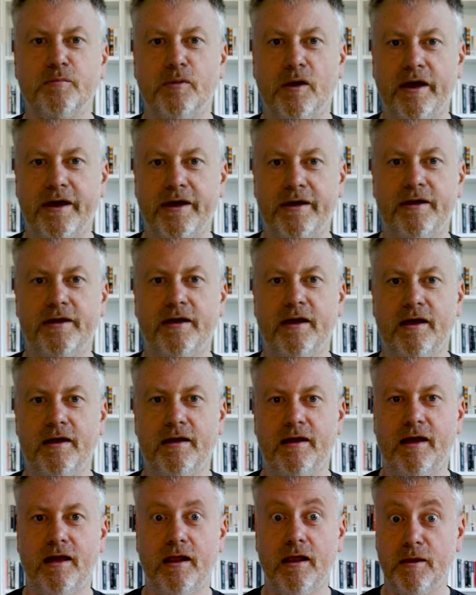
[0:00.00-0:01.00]
by
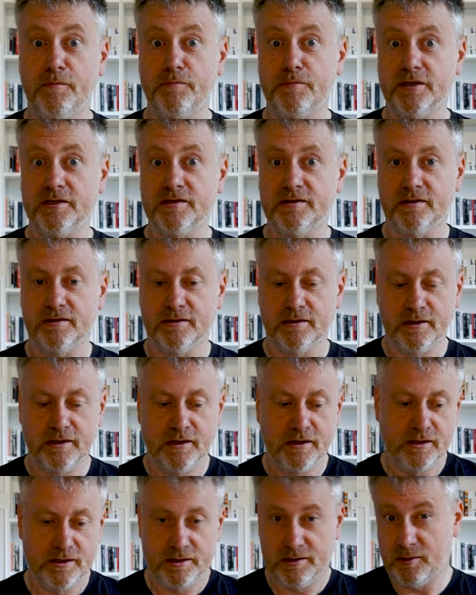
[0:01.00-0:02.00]
Olympus,
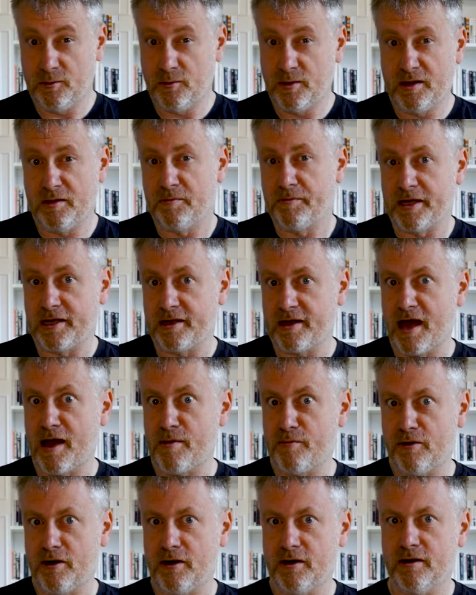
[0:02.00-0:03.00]
one of the big
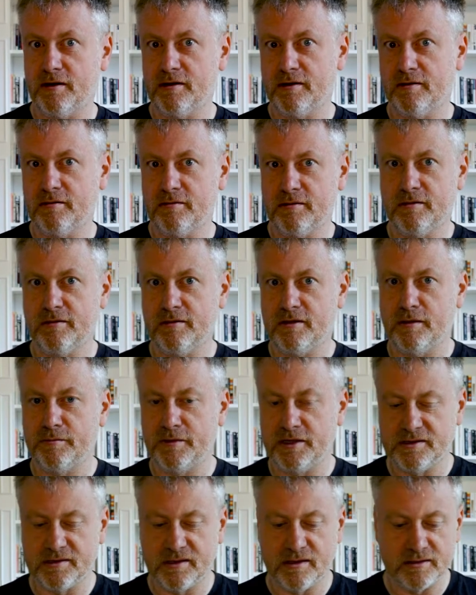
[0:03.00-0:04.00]
camera
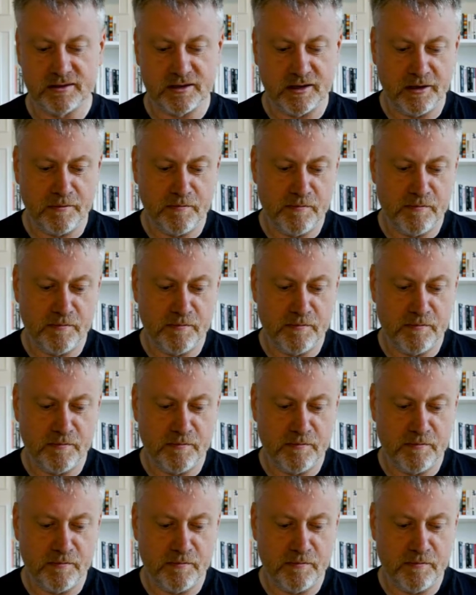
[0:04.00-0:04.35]
companies of the time.